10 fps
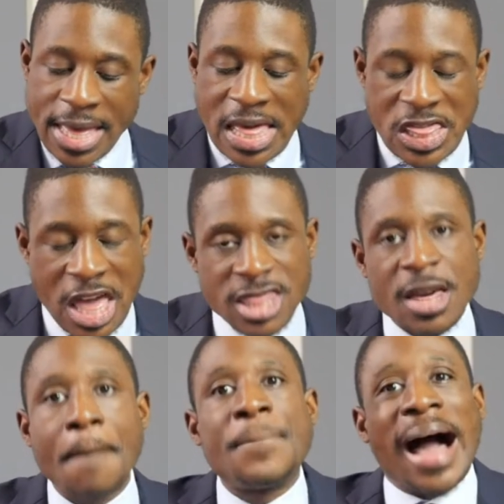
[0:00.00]
than
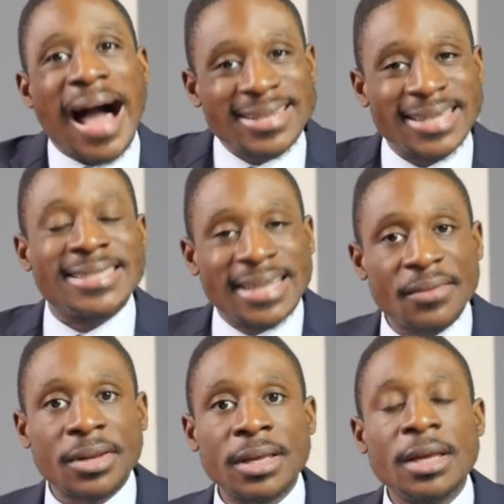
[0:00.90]
the
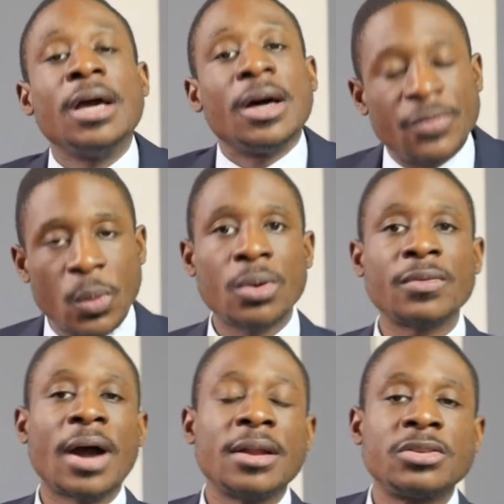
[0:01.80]
positivity of the word of
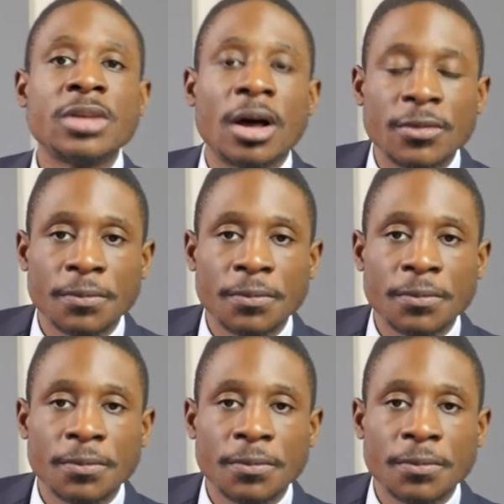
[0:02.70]
God itself?